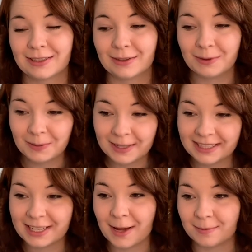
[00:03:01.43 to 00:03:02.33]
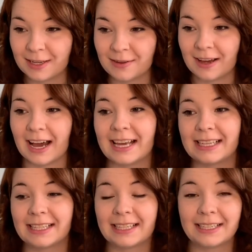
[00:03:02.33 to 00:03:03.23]
through it to update you
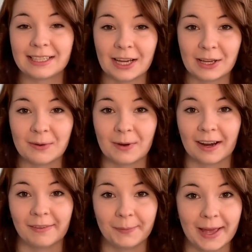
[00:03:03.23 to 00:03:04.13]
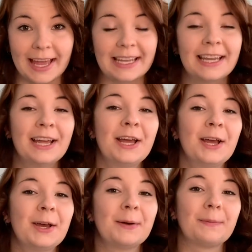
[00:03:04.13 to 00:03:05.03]
guys, tell you where I've been.
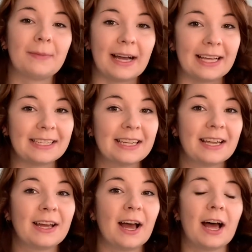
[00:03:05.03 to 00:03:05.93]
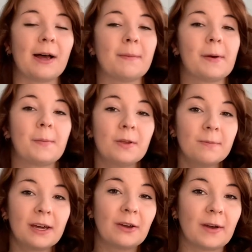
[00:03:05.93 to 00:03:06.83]
But um, both
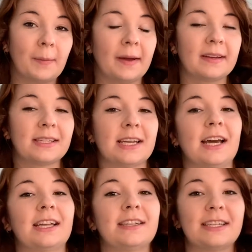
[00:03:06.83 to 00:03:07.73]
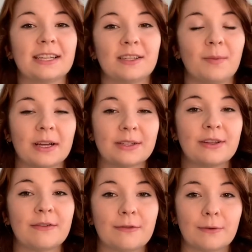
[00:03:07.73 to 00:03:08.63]
my grandparents had tested
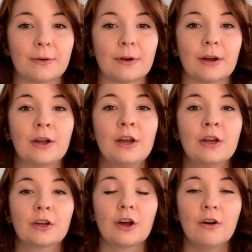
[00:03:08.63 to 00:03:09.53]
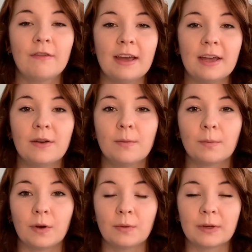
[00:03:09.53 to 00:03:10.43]
positive for COVID.
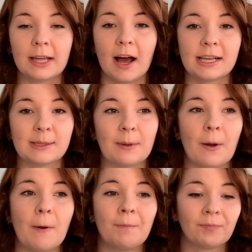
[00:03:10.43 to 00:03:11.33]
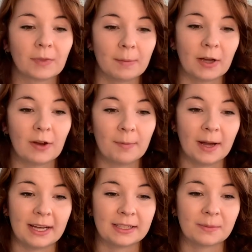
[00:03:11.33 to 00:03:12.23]
Both were in the hospital. My grandma
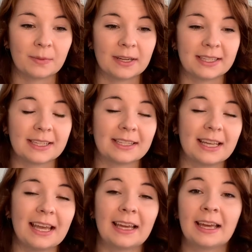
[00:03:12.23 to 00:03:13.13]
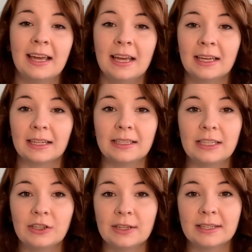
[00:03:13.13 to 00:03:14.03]
had some pre-existing
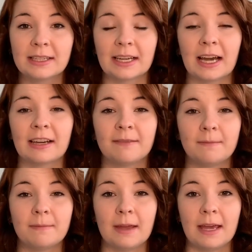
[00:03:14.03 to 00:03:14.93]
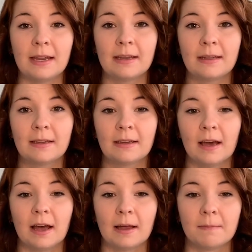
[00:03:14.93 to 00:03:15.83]
conditions that kind of made
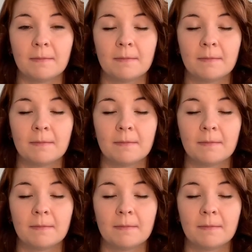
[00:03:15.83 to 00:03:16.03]
um,